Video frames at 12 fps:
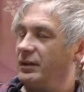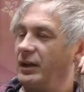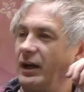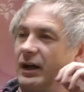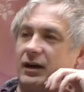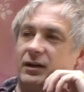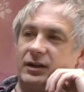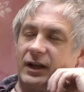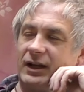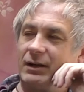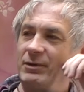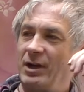Yeah,
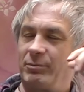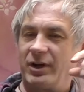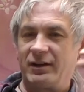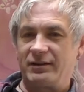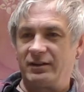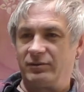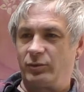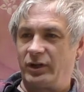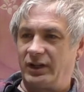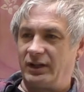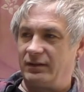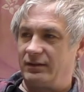and I'm not positive what
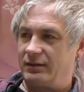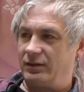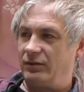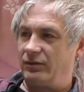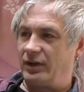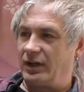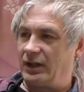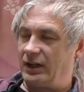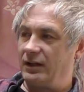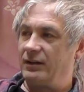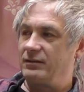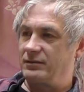he's using. He
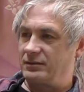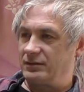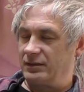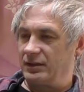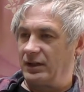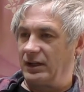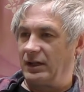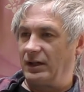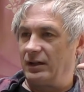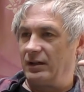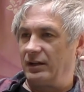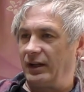is uh,
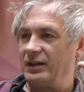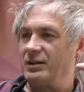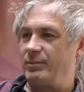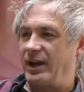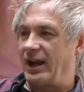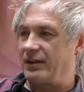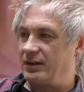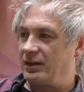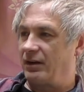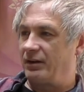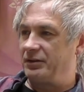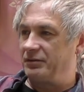in the
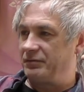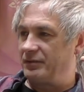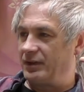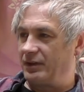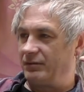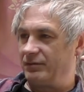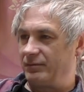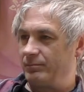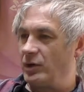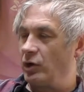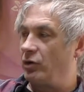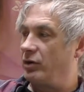pantheon of of
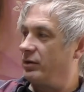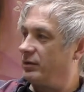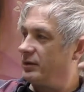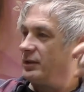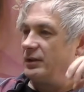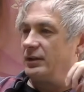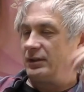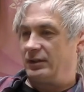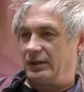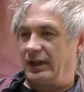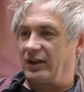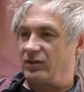Moog yeah.
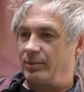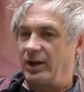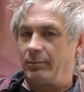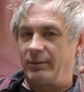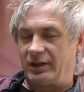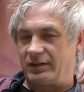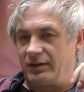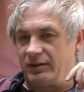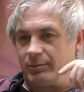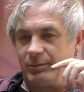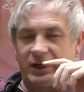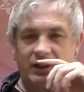experimenters,
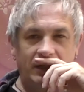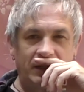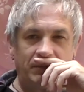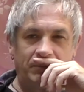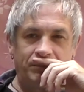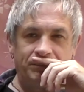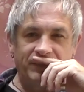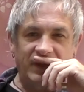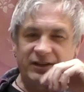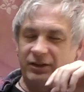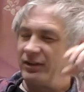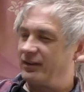but um,
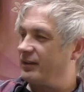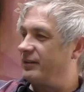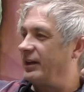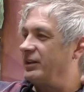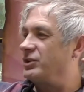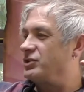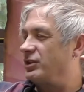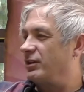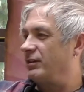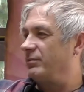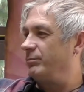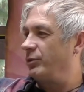there is a
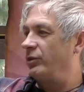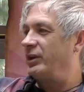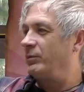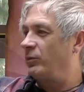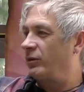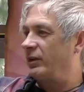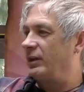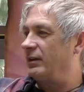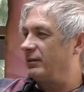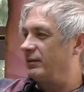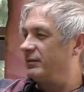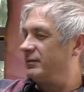signature Bernie Worrell